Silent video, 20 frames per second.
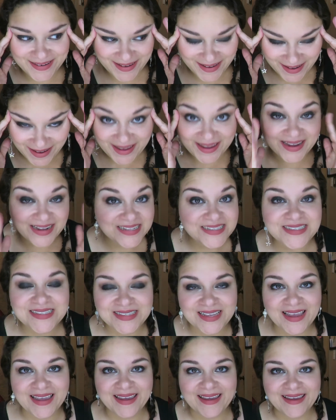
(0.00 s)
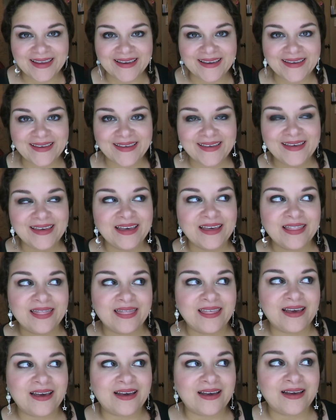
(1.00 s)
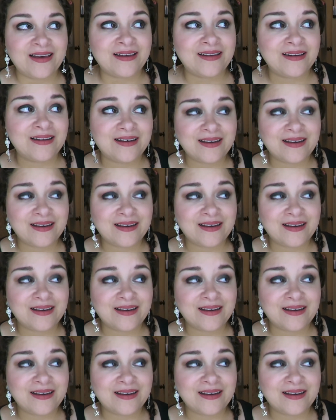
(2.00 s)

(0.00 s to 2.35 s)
I hate saying that